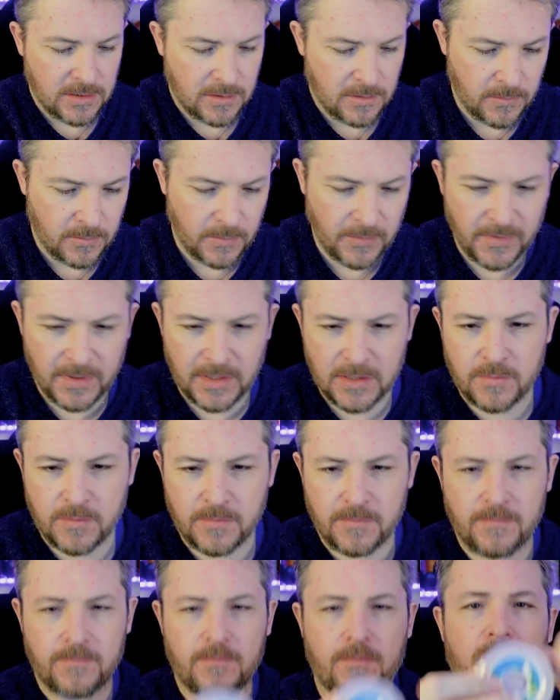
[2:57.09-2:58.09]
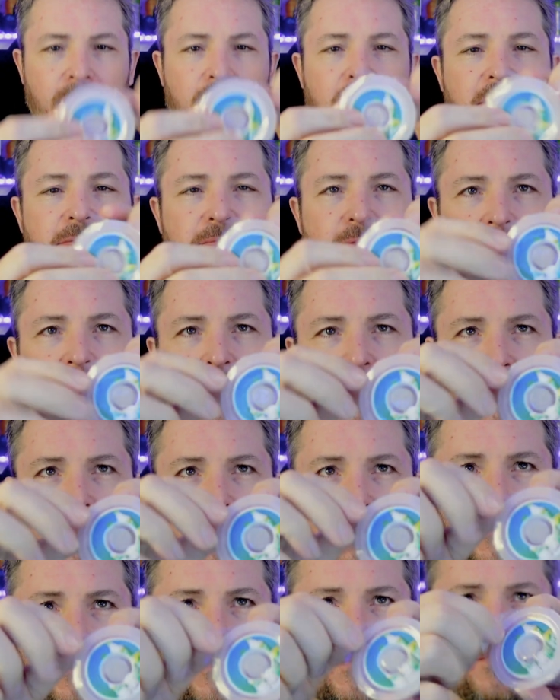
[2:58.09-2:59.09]
So with these, they've
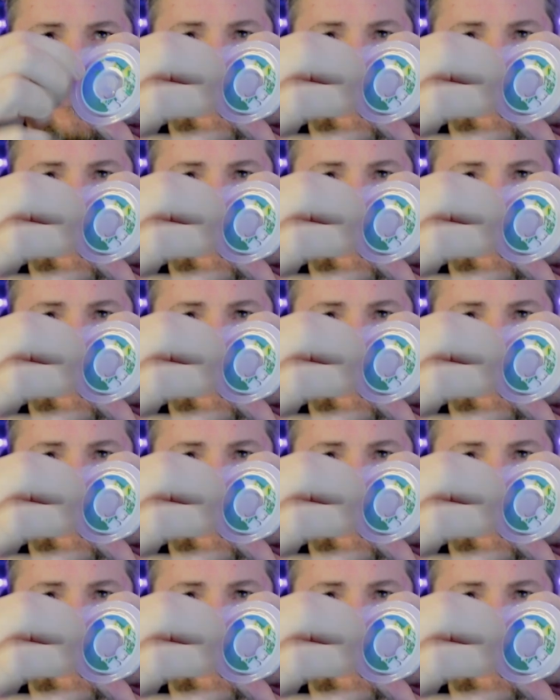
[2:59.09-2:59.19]
got